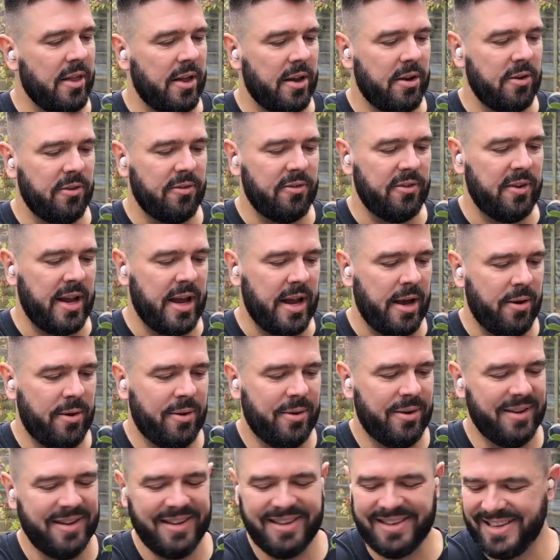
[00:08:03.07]
that off now
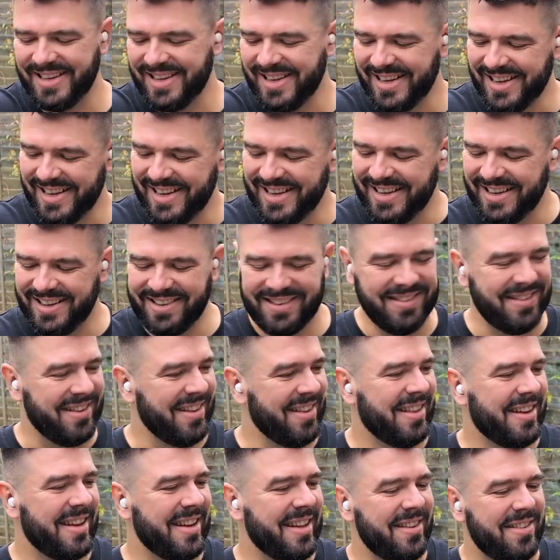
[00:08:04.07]
so
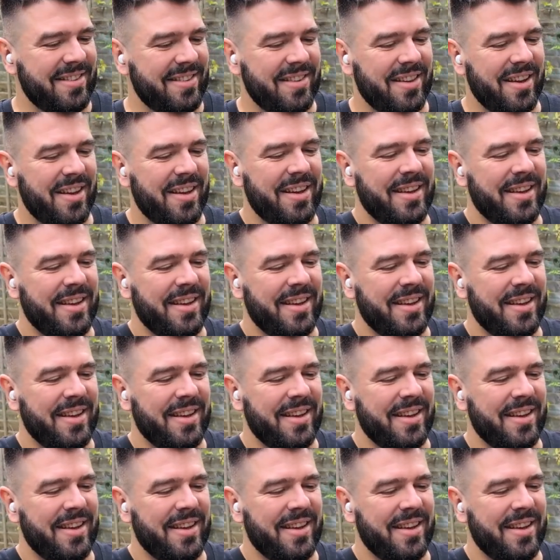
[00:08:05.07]
that it's